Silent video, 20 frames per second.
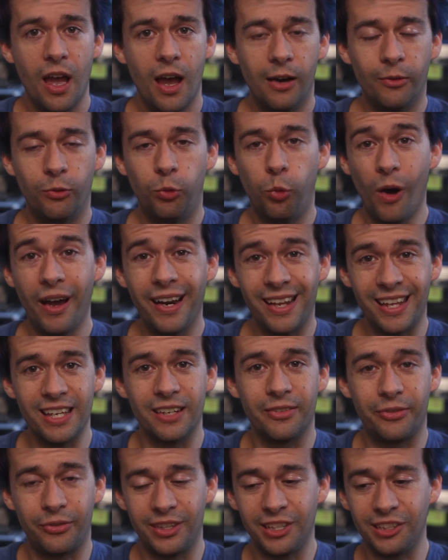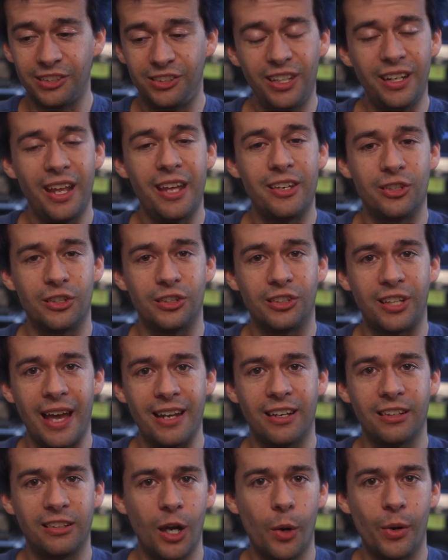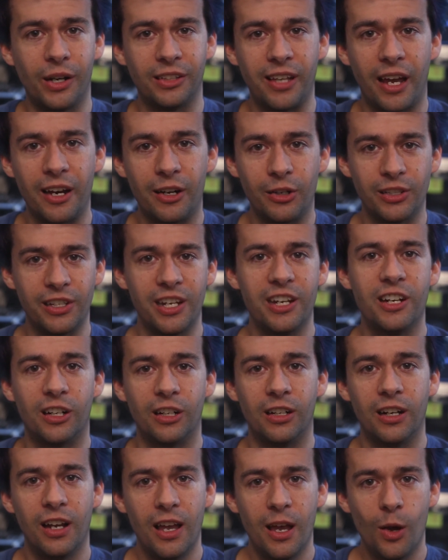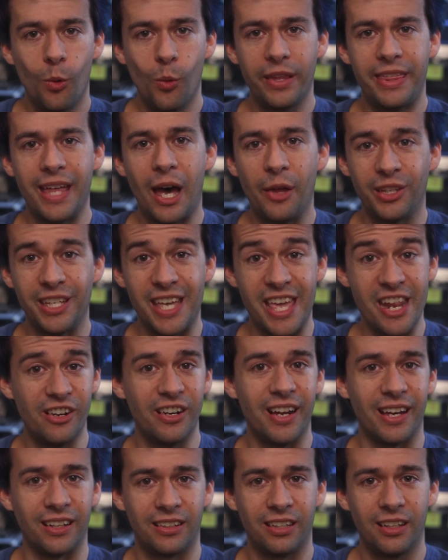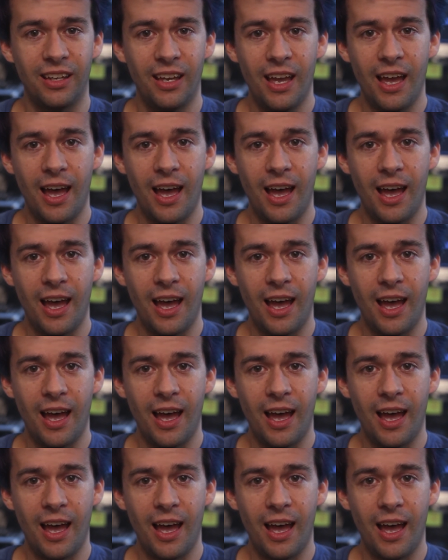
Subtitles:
what if these teenagers had to go an entire year without the internet.